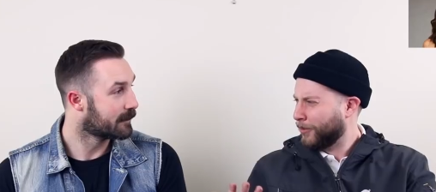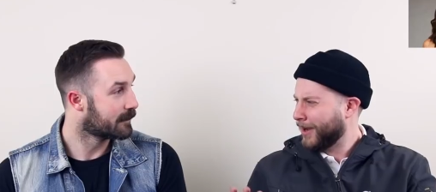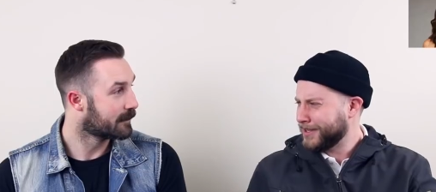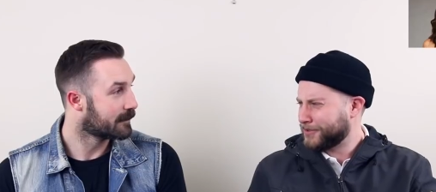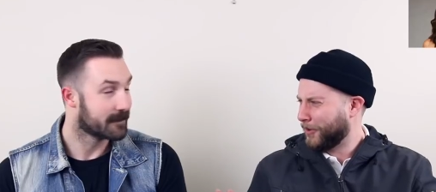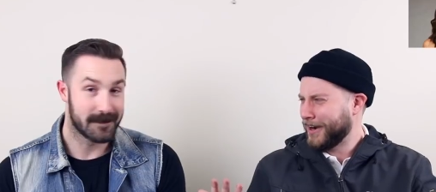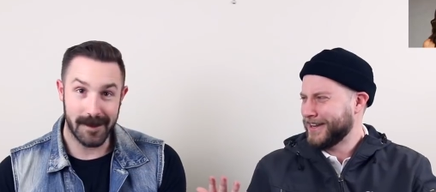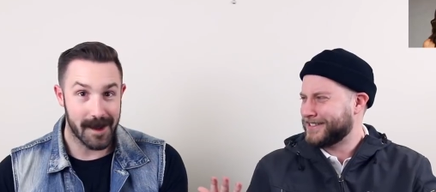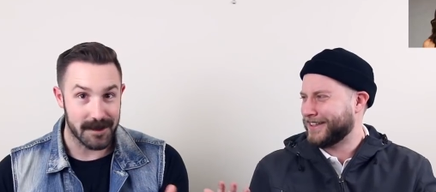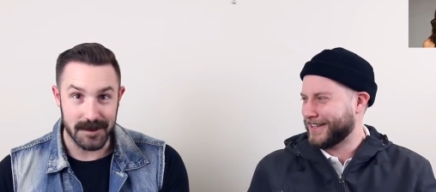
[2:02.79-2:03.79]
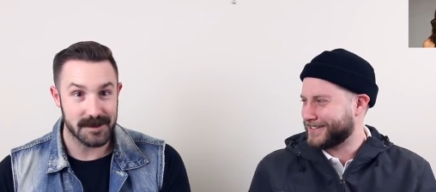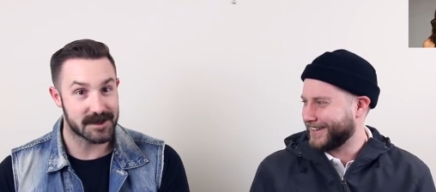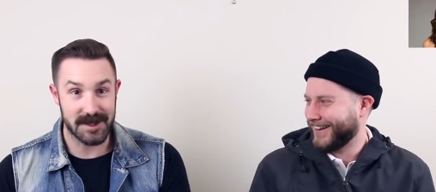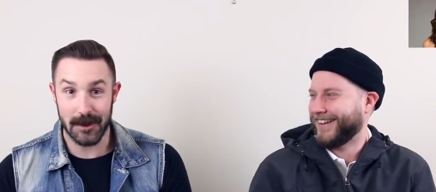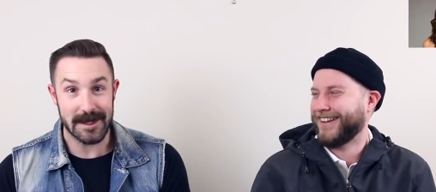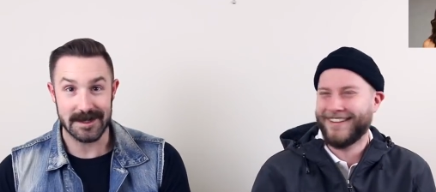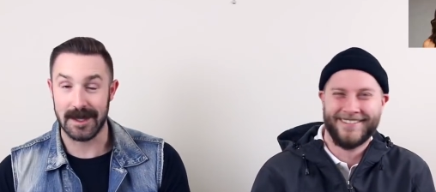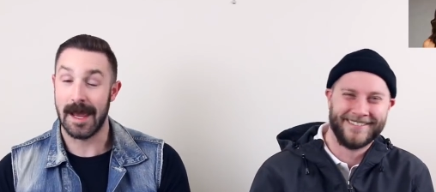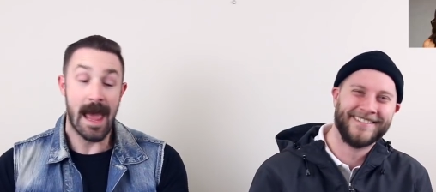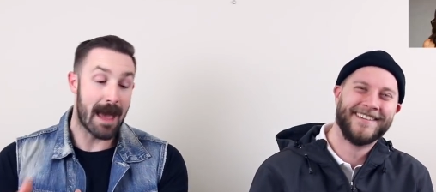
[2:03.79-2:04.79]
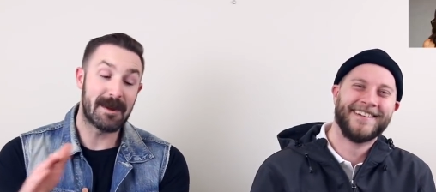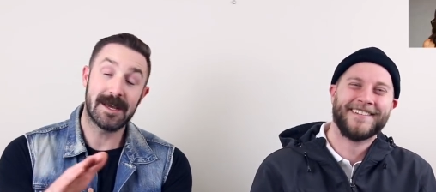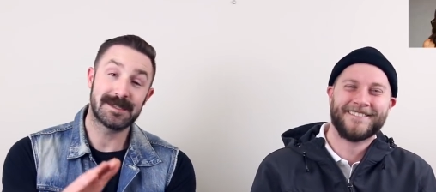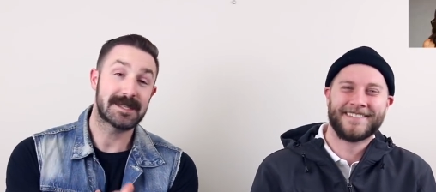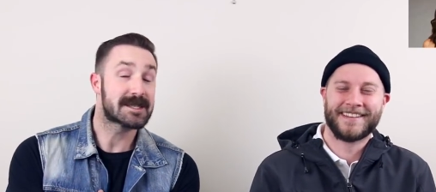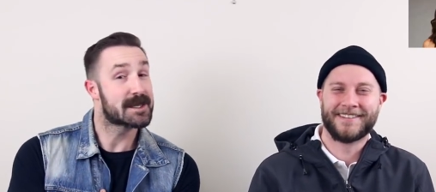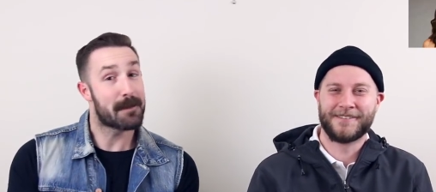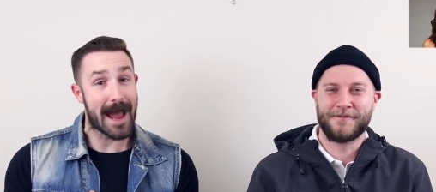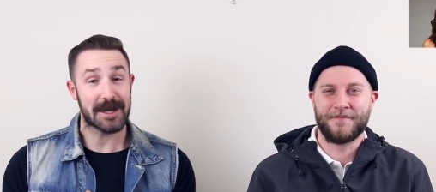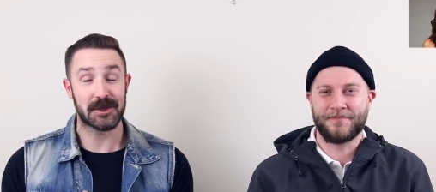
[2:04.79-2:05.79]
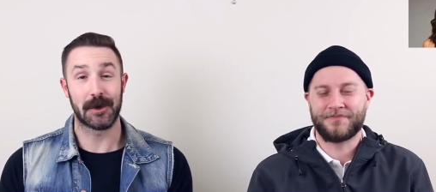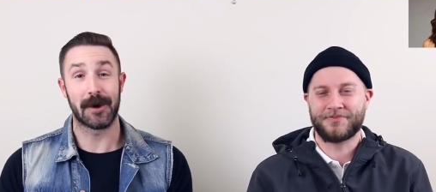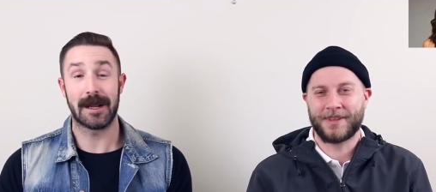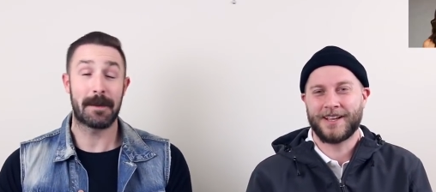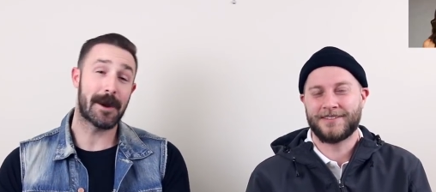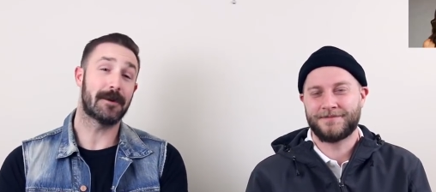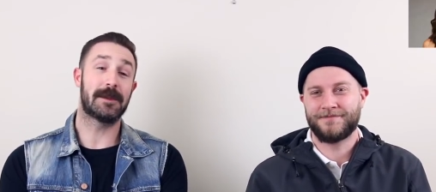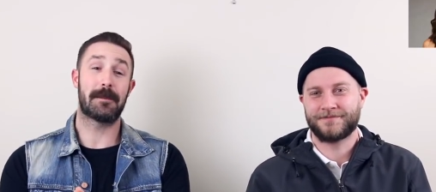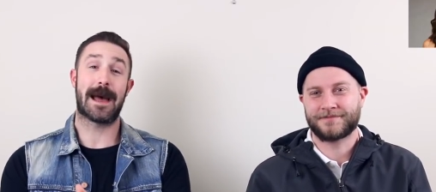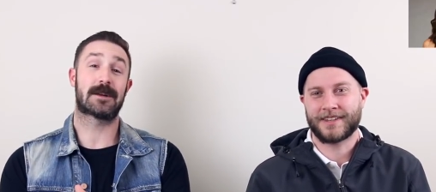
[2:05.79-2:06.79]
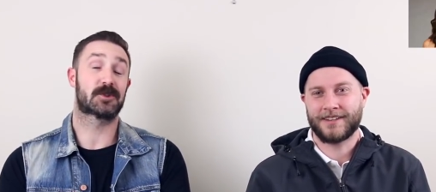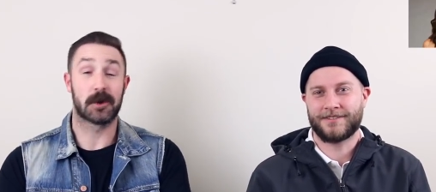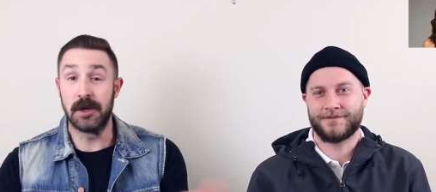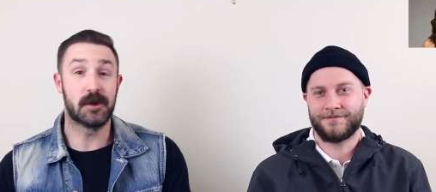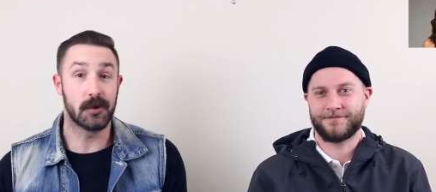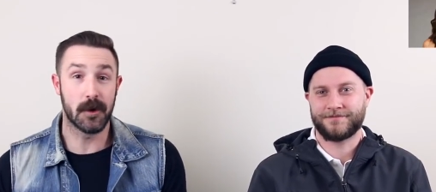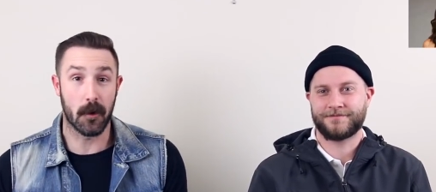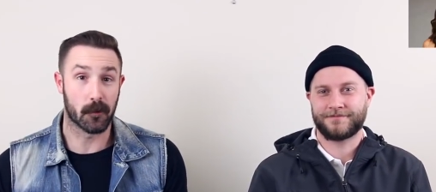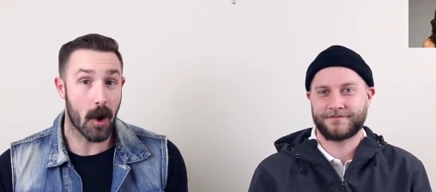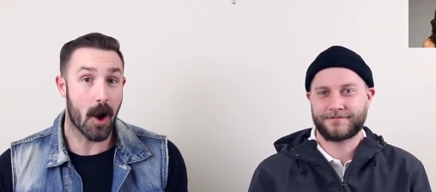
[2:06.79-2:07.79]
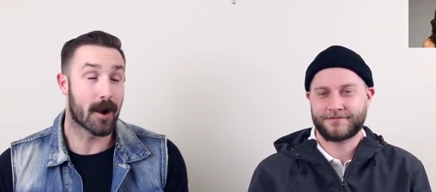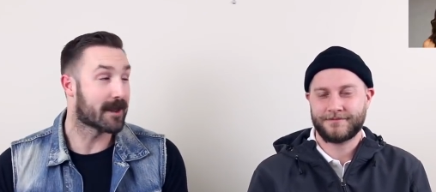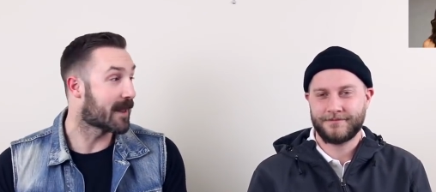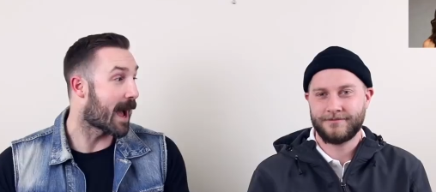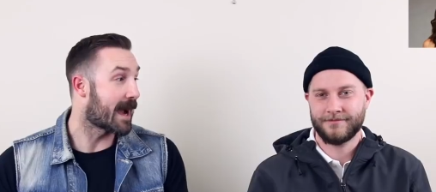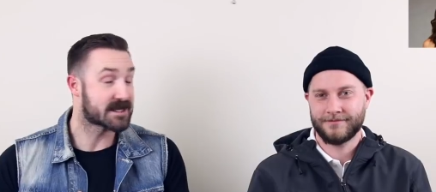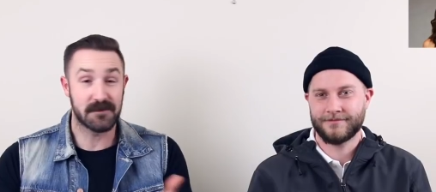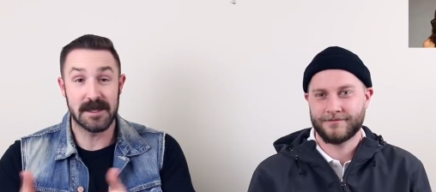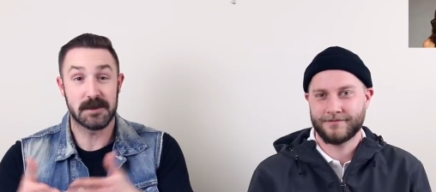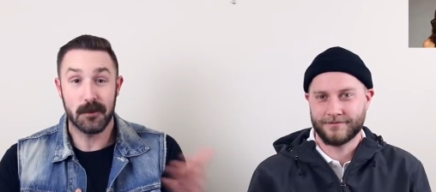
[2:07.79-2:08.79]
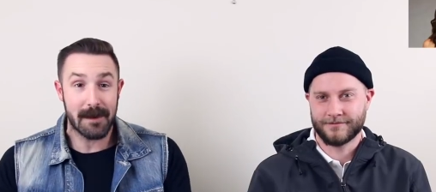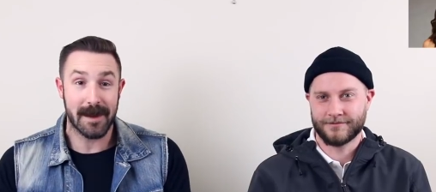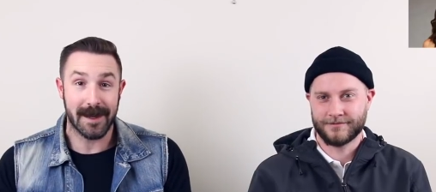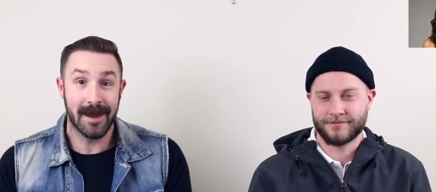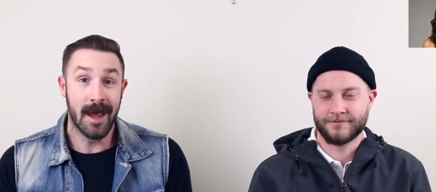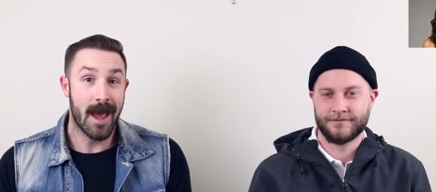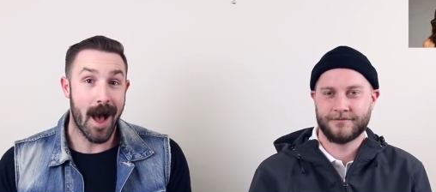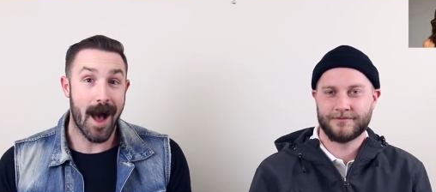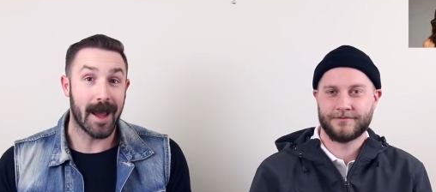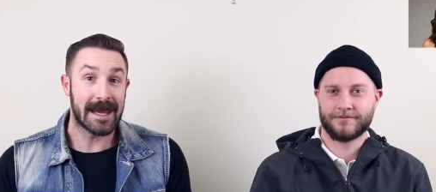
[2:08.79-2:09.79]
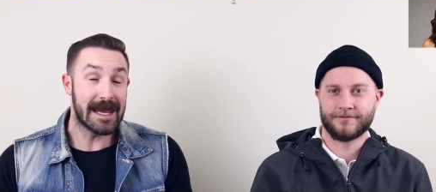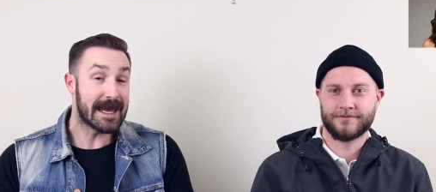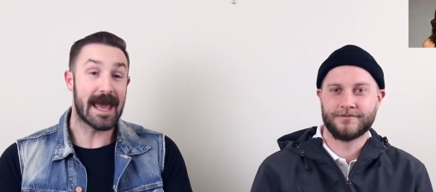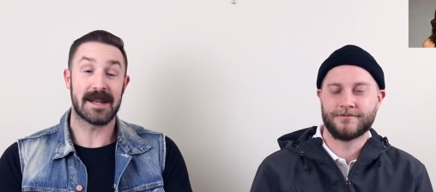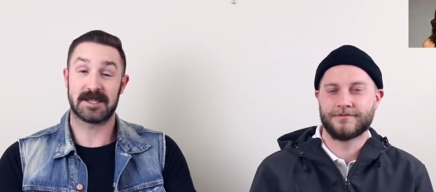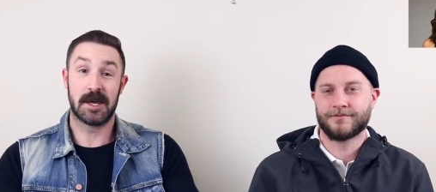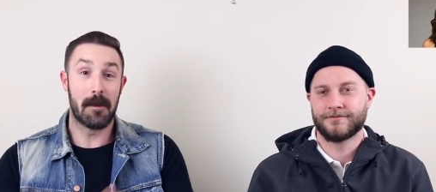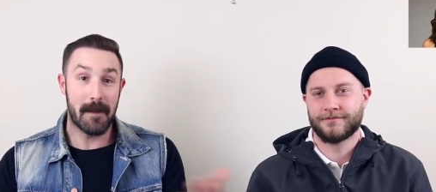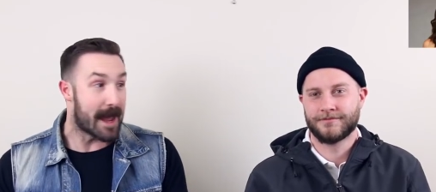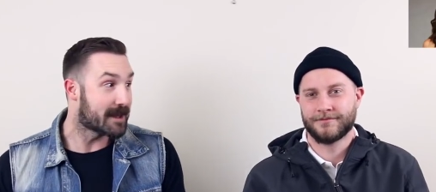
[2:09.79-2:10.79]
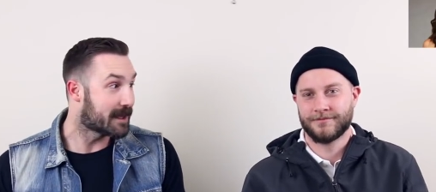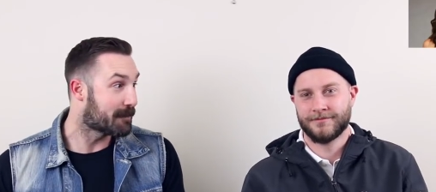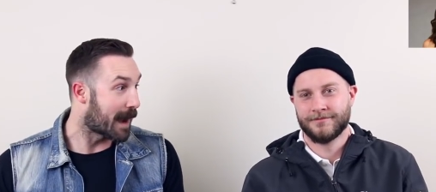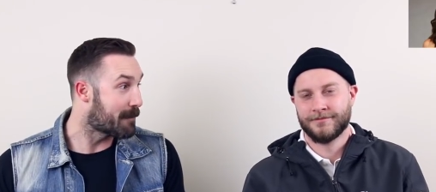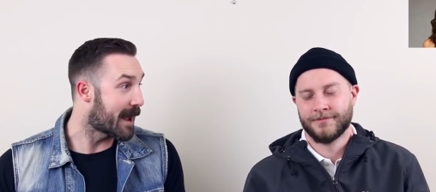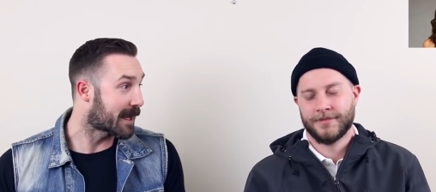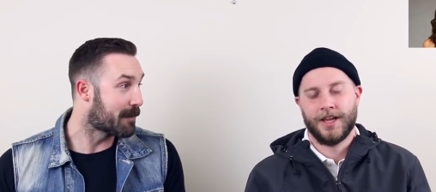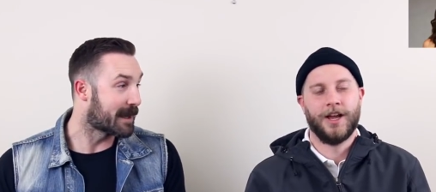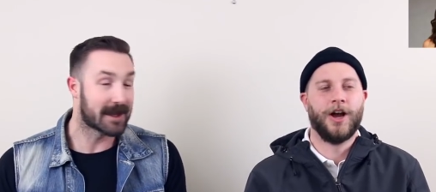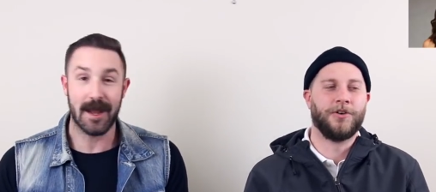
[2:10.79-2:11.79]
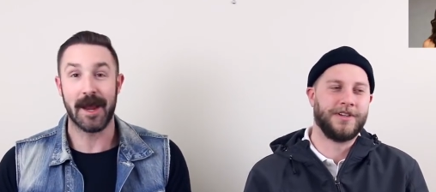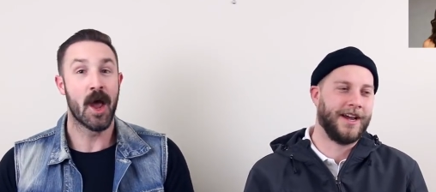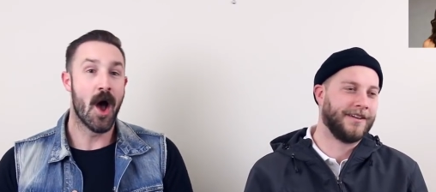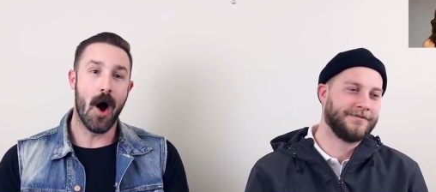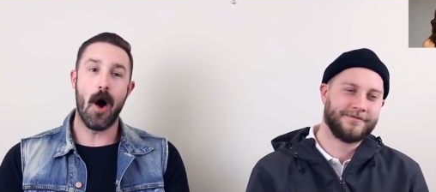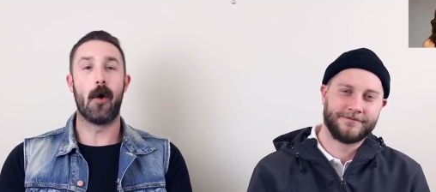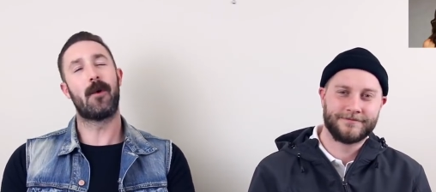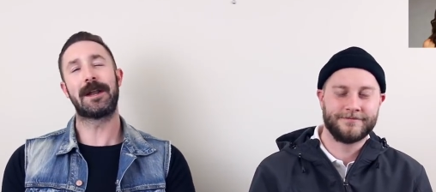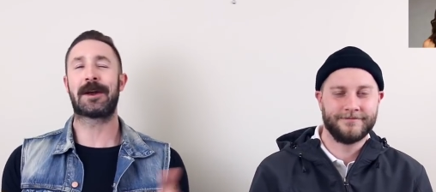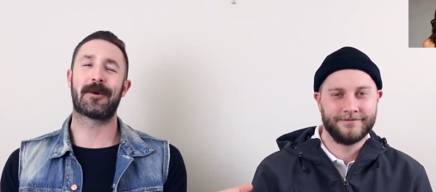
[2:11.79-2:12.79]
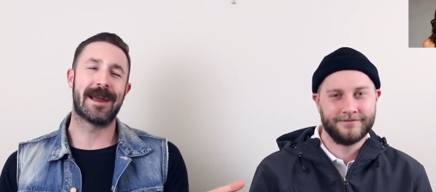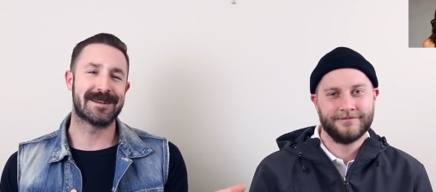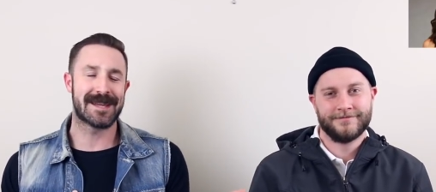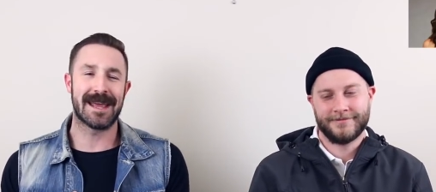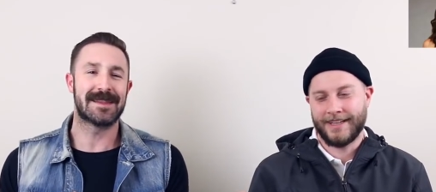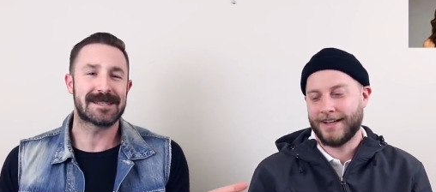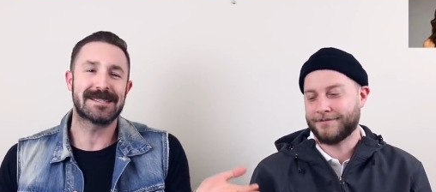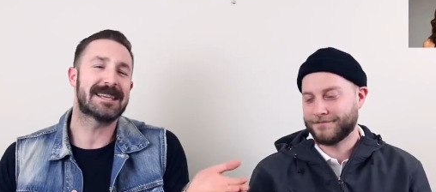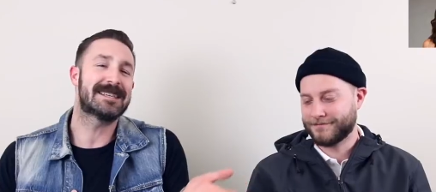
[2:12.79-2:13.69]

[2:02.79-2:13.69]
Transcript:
Speaker 1: what
Speaker 2: is this? Seriously. And because this is The Bachelor, and apparently The Bachelor can do no wrong in the eyes of these women, he gets commended by Becca being like, oh, what a great date. This is